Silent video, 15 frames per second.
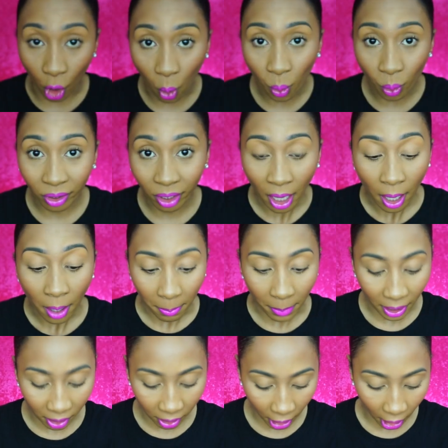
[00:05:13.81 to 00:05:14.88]
GOAT
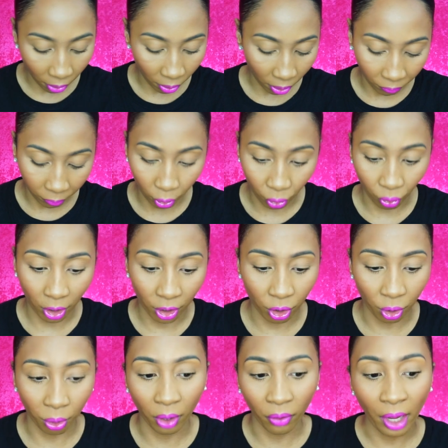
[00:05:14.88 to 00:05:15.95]
mascara for drugstore.